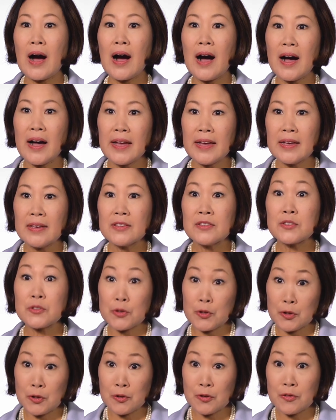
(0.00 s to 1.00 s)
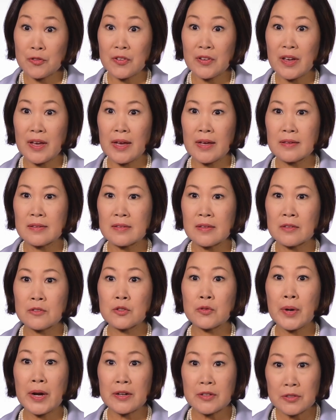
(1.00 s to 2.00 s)
I serve as the
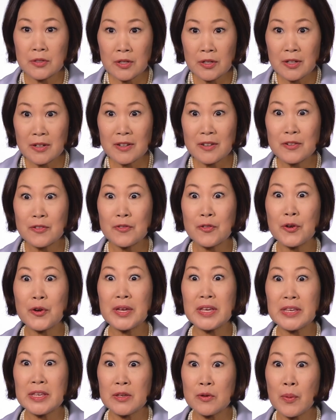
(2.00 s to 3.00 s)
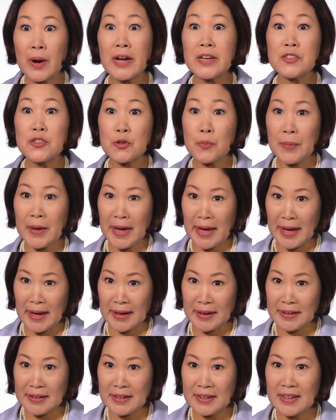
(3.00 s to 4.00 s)
director for EY
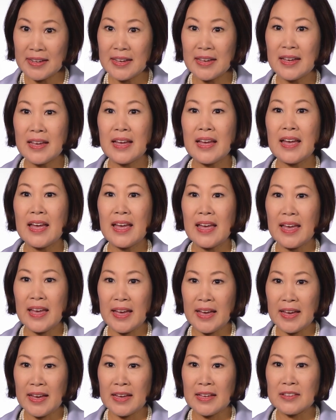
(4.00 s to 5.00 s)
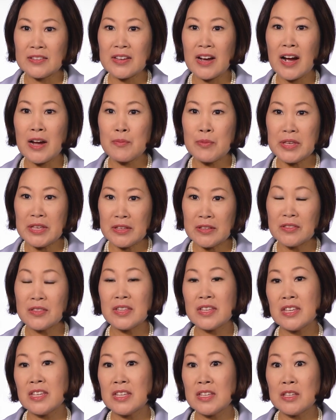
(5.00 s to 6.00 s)
Japan, and I'm in
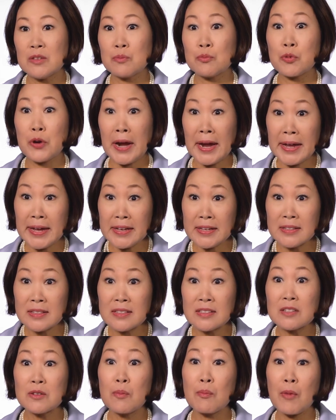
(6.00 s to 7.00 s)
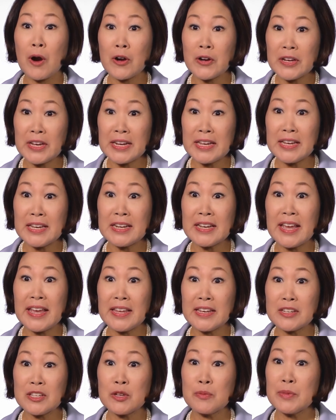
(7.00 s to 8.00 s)
the brand, marketing,
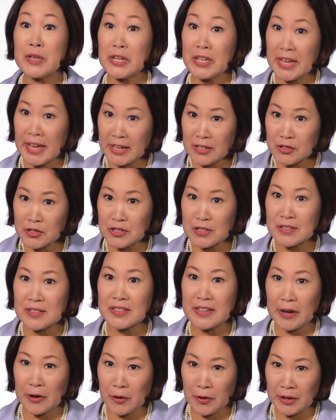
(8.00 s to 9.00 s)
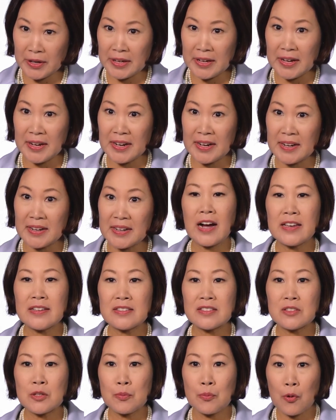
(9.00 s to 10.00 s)
and communications area. I
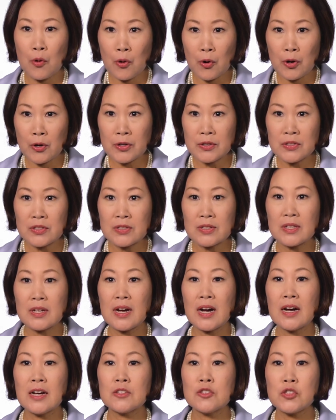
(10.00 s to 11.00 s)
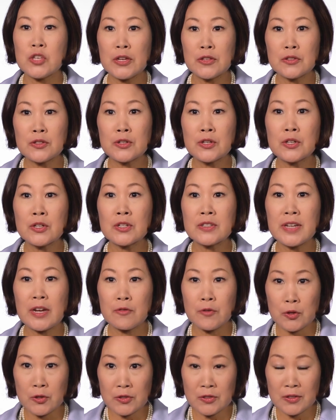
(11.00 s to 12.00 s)
support uh, gender
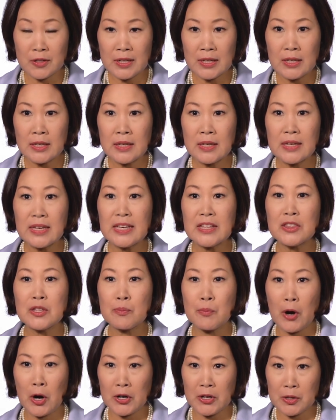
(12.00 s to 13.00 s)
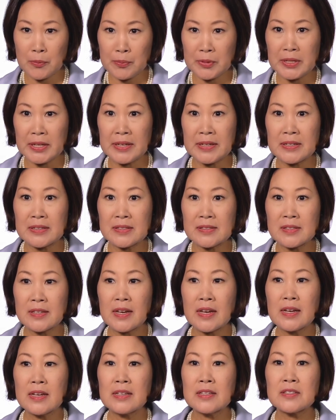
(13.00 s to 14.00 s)
diversity in the marketplace.
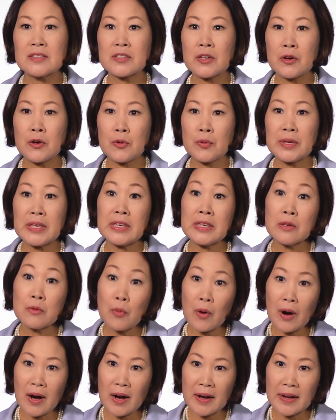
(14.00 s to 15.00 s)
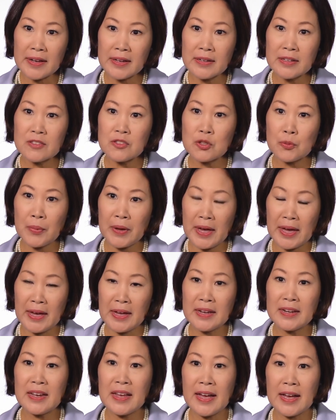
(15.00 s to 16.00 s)
So, EY
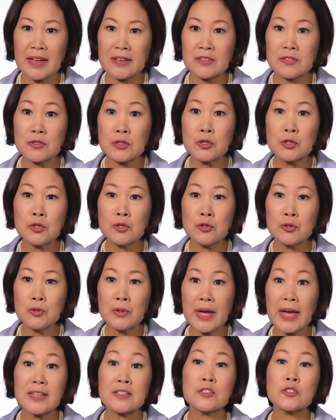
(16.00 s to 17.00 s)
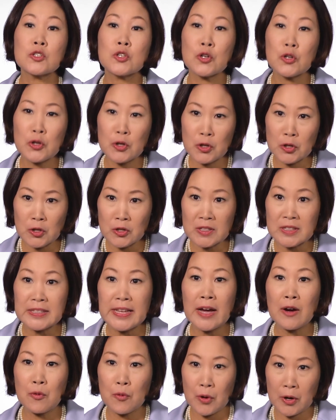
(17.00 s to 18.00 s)
Japan has two external
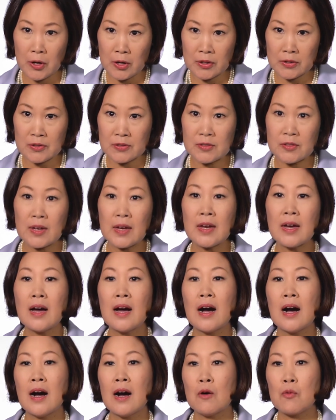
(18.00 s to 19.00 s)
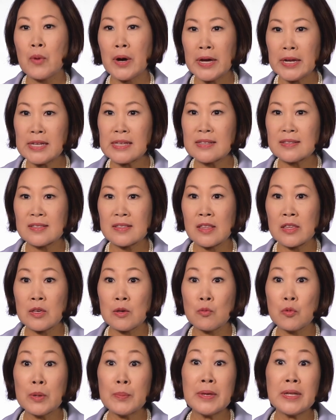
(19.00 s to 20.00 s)
networks. Uh, one is the
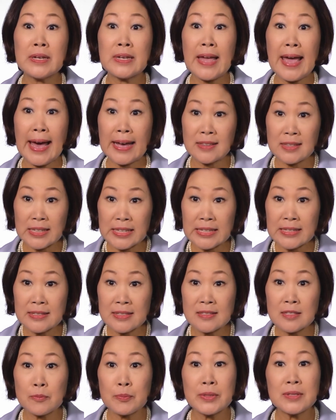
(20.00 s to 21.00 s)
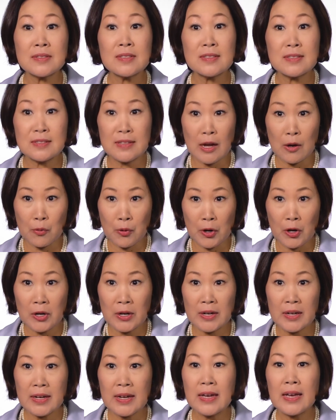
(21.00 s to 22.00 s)
Women Athletes Business
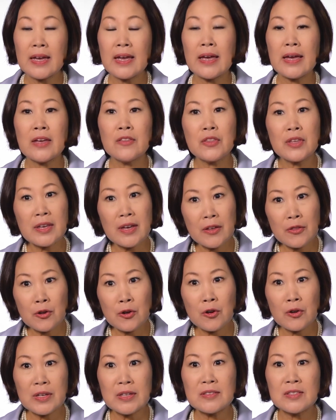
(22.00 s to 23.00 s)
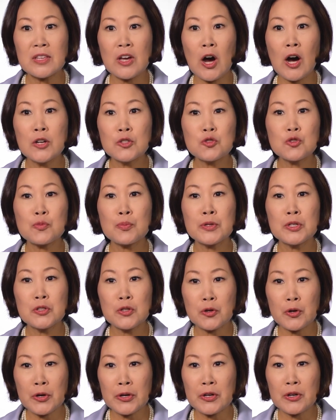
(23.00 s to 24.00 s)
Network, and the other is the
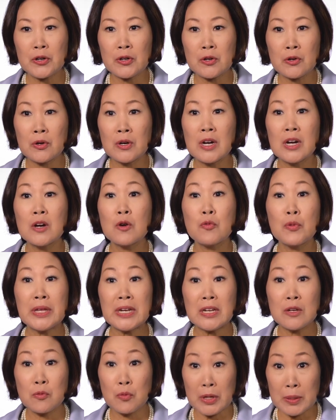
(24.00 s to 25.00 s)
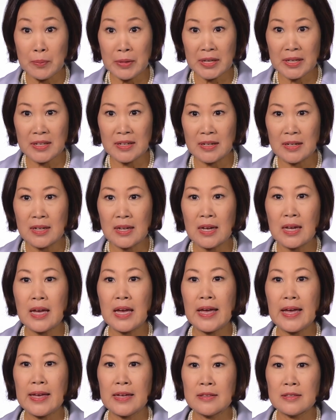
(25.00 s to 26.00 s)
Entrepreneurial Winning Women.
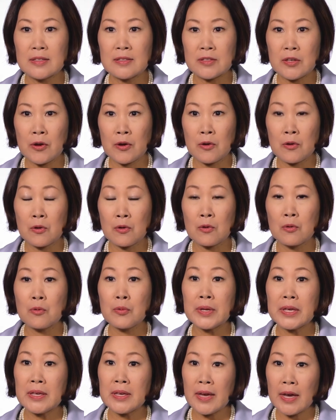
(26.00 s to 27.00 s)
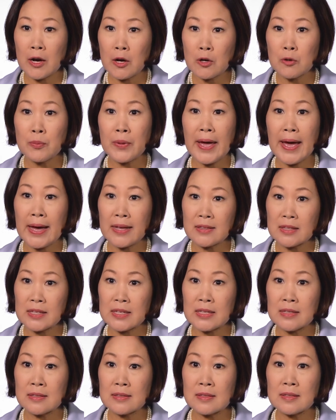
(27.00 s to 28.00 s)
And so we help
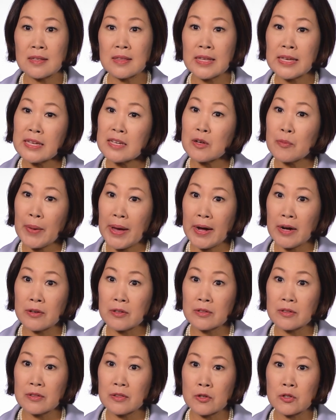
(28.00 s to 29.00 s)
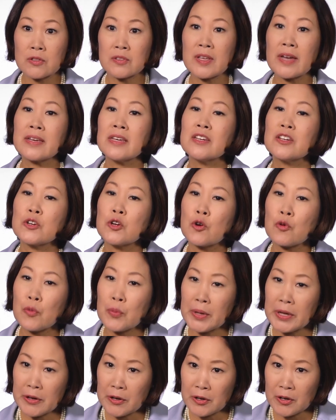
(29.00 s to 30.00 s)
athletes think about their second
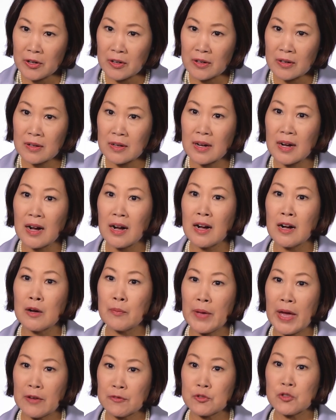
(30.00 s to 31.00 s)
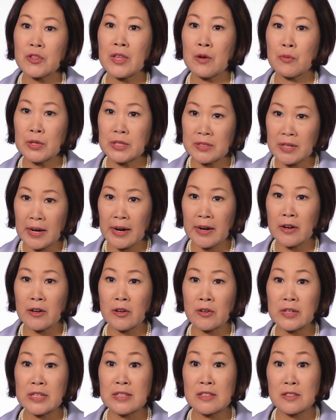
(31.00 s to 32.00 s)
career um, after they
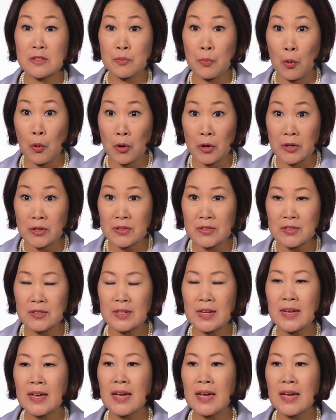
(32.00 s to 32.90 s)
retire in sports.